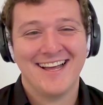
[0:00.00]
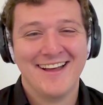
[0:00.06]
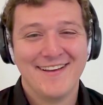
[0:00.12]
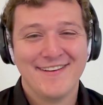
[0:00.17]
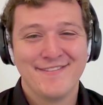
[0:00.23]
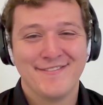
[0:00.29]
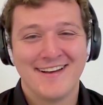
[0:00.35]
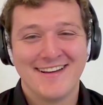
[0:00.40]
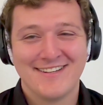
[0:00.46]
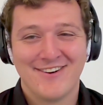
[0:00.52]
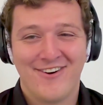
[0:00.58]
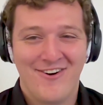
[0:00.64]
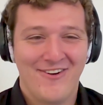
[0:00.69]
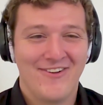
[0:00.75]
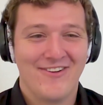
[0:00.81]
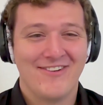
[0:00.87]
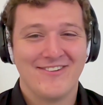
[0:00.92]
find
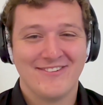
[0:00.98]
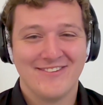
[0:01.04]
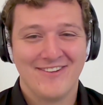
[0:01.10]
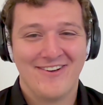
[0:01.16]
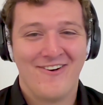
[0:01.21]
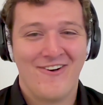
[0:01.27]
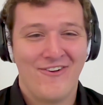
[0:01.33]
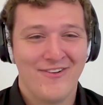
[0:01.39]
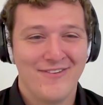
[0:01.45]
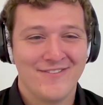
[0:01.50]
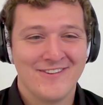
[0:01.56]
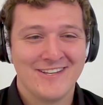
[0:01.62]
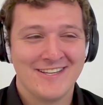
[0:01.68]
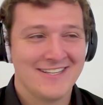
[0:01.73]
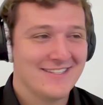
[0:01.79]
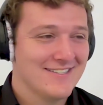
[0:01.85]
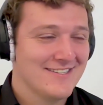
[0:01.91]
all all of
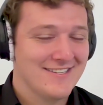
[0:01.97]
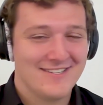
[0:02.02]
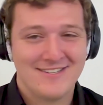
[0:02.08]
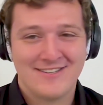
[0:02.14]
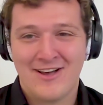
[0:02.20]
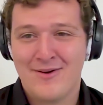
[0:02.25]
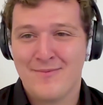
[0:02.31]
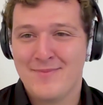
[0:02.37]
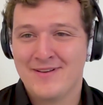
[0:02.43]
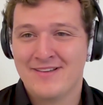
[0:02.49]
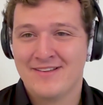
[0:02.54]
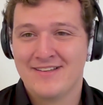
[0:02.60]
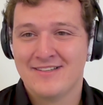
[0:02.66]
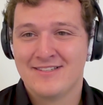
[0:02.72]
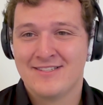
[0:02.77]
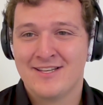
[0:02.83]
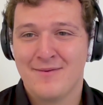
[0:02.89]
the sub
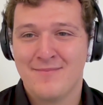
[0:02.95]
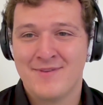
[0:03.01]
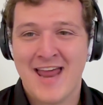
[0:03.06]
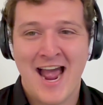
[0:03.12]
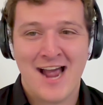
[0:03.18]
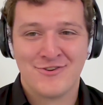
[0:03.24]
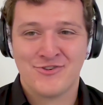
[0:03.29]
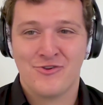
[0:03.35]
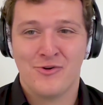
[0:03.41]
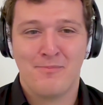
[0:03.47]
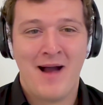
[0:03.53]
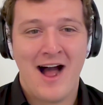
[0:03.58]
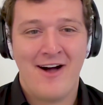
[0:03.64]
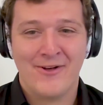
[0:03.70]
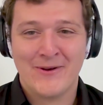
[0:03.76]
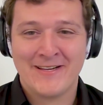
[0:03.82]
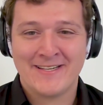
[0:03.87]
subnational
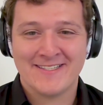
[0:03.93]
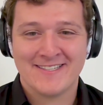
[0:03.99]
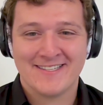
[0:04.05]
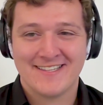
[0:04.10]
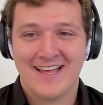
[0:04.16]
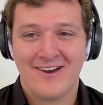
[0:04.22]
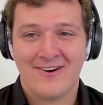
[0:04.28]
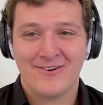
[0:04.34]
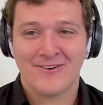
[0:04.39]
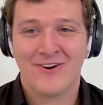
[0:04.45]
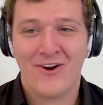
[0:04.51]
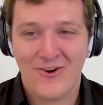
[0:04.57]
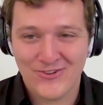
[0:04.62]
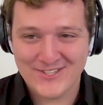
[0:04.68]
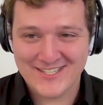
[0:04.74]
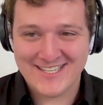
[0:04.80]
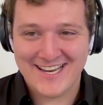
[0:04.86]
polities that are
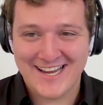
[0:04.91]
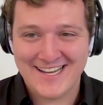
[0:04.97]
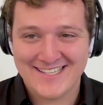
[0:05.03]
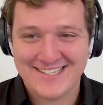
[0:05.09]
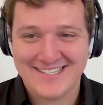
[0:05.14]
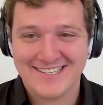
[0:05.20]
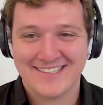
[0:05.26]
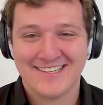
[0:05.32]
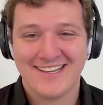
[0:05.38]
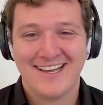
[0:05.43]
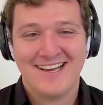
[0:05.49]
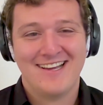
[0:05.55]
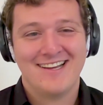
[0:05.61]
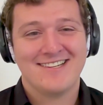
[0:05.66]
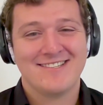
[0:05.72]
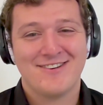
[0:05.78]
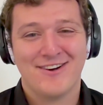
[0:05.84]
called states and,
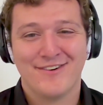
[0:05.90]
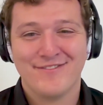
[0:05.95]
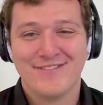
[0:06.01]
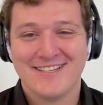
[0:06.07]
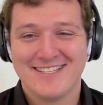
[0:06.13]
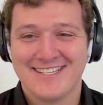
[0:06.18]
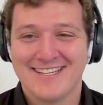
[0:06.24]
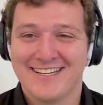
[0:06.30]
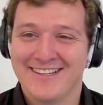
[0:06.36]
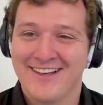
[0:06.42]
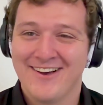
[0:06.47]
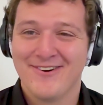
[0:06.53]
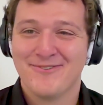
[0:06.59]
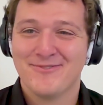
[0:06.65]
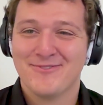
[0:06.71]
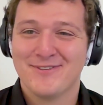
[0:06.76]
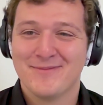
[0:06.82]
and start visiting
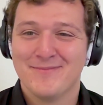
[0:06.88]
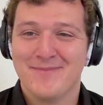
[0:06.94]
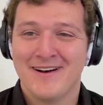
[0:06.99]
those.